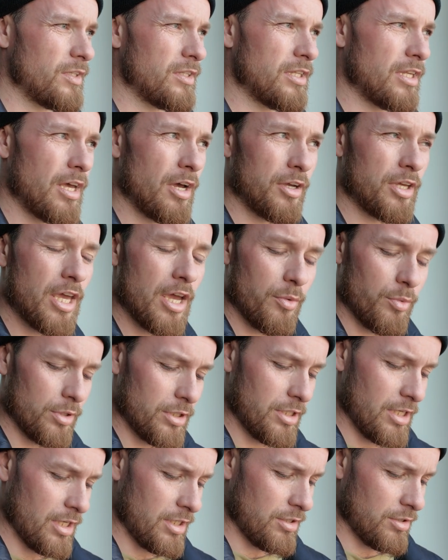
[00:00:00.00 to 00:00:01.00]
Now, yeah, we're
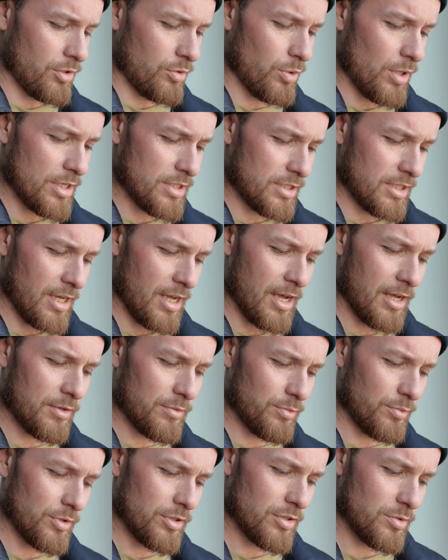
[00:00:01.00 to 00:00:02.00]
down here in
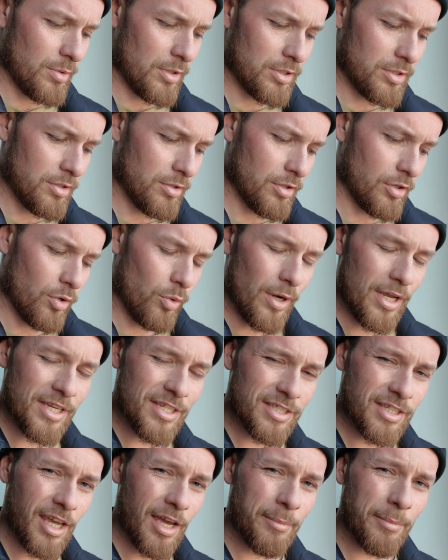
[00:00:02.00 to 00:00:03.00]
Queenstown. We just went to the
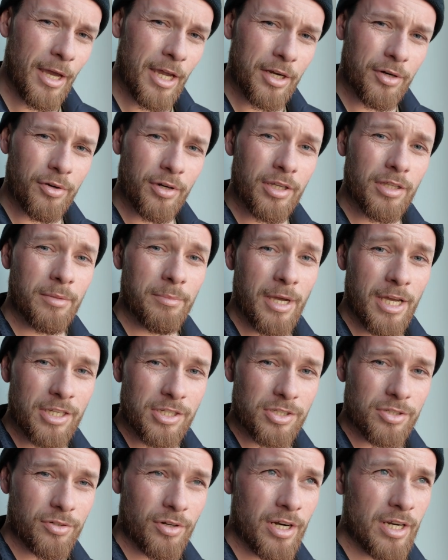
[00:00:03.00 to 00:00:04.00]
Queenstown Bakery on the main
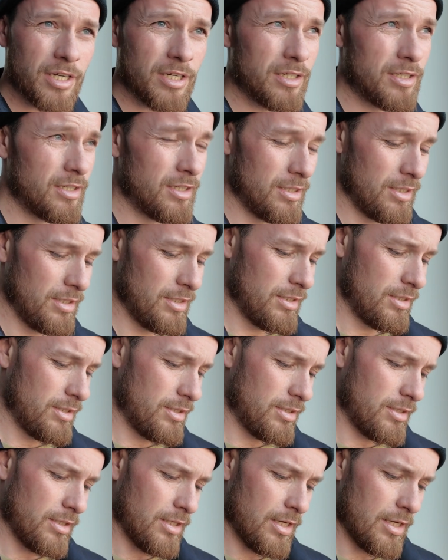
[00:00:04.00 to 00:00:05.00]
street,
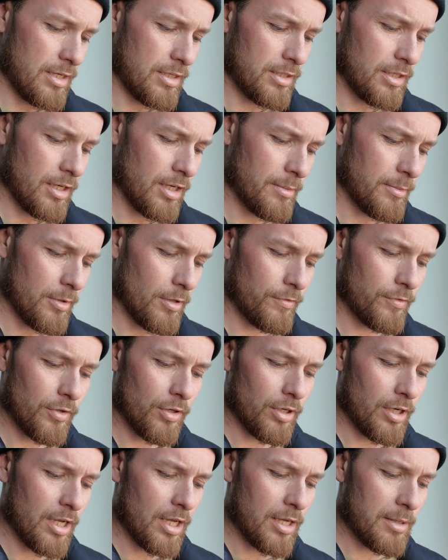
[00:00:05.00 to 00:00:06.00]
and I've
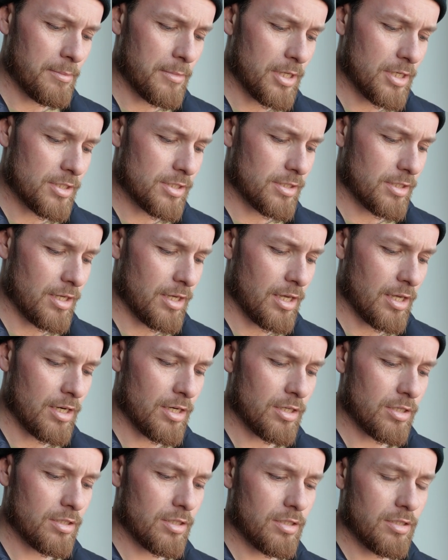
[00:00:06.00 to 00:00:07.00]
got a mince
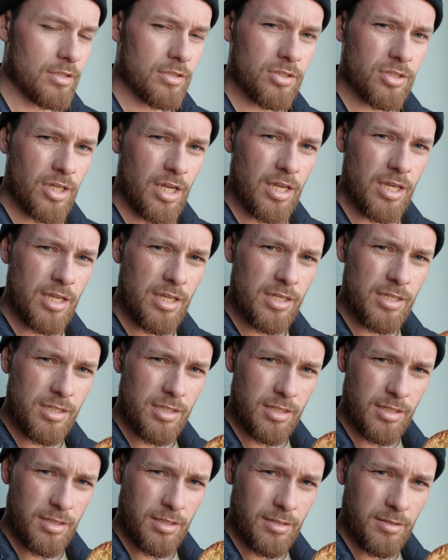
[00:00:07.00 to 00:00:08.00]
and
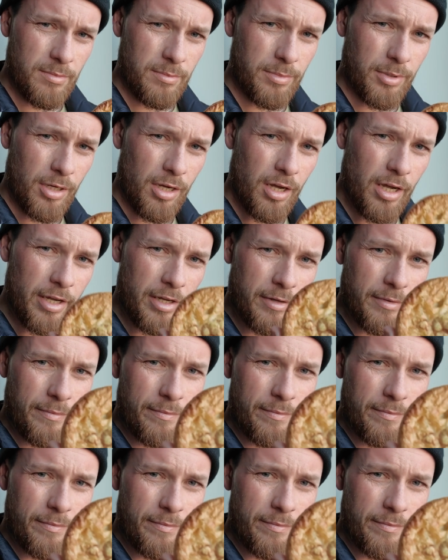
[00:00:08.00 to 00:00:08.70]
cheese pie.